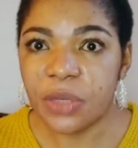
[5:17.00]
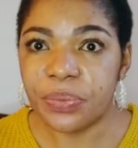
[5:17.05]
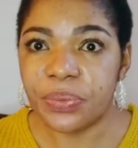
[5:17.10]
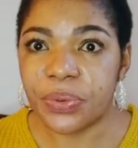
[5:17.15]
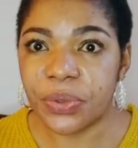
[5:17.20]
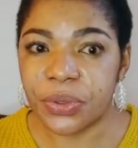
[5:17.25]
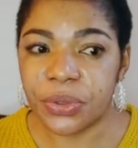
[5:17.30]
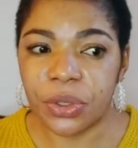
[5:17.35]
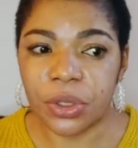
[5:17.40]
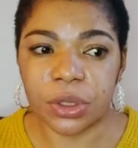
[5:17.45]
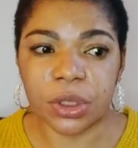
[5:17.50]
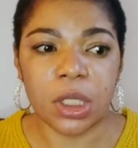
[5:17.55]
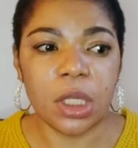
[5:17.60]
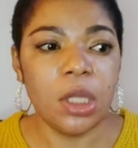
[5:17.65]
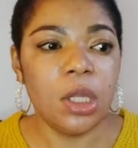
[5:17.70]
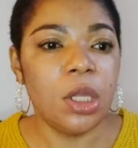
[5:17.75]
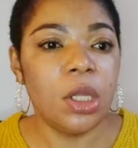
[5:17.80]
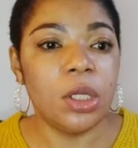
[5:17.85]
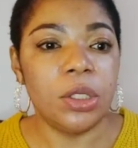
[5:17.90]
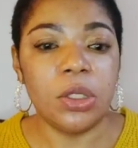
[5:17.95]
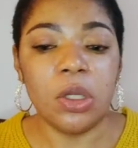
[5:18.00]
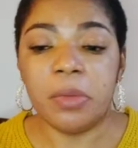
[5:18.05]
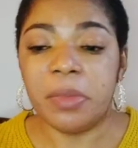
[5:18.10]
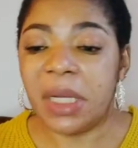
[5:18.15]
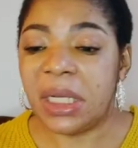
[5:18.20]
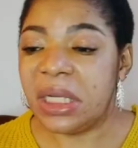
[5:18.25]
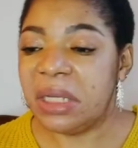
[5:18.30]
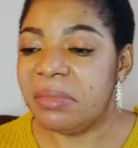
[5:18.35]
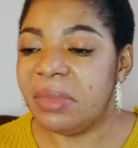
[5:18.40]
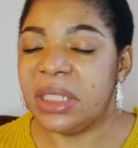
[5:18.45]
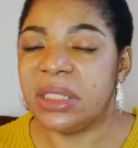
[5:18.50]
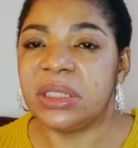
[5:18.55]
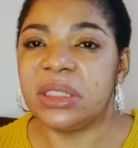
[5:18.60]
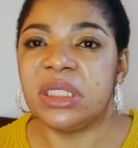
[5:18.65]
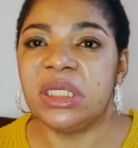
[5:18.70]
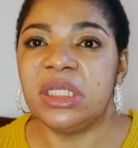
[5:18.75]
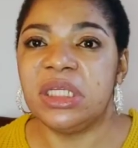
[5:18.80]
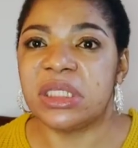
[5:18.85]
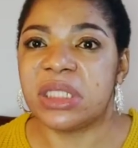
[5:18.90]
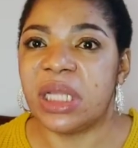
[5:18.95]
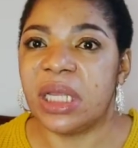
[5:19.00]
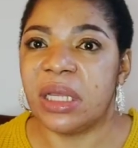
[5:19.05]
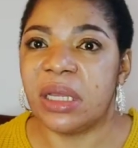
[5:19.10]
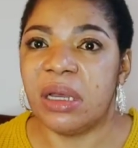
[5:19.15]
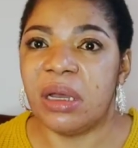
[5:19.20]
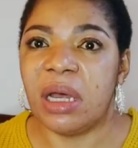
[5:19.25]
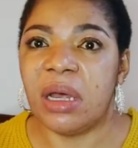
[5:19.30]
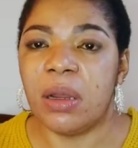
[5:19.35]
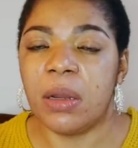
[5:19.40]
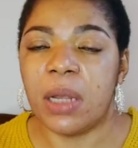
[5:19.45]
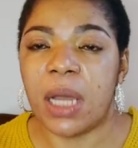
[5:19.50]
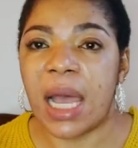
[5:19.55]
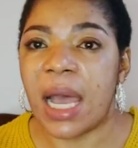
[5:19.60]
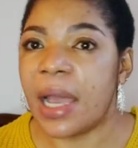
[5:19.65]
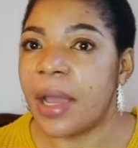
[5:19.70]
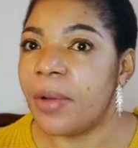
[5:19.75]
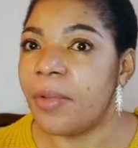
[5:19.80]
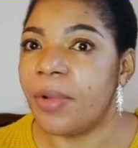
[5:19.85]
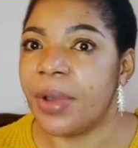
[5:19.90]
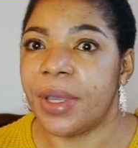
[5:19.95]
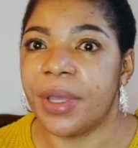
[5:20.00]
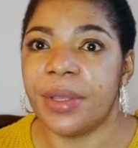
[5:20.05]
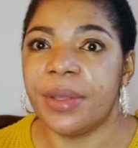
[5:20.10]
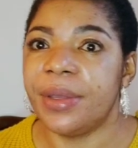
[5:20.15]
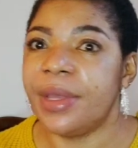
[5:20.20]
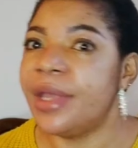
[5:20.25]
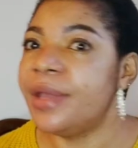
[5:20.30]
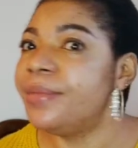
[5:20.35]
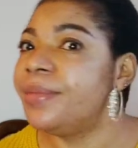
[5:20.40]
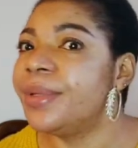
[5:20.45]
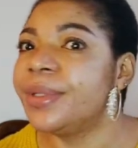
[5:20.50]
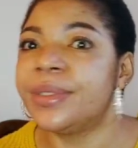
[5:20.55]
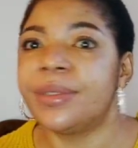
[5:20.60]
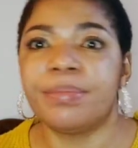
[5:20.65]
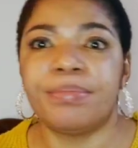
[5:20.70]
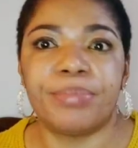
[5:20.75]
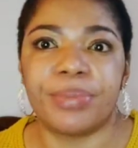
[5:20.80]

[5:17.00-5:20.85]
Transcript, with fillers: product normally my skin is like a highway every